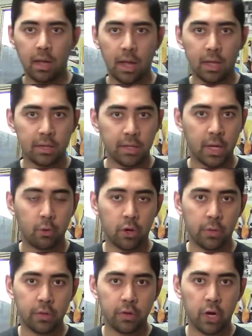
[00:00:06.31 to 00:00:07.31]
And today we're
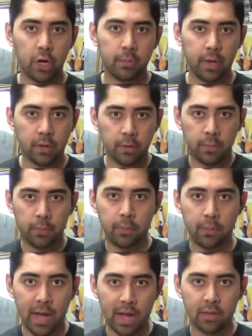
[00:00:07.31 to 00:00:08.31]
going to be talking about
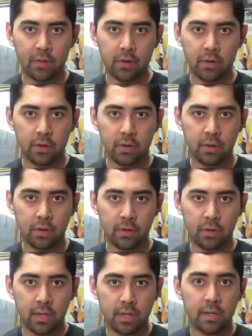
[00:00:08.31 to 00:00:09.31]
plaster.
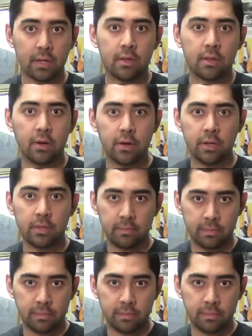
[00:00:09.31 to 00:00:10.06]
So let's get started.